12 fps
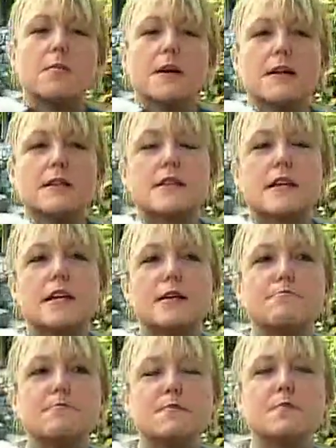But
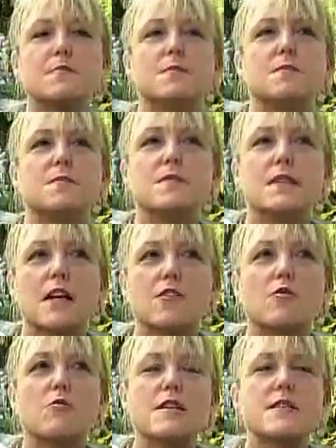the
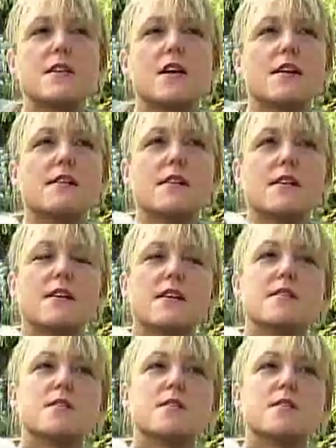other reason I did it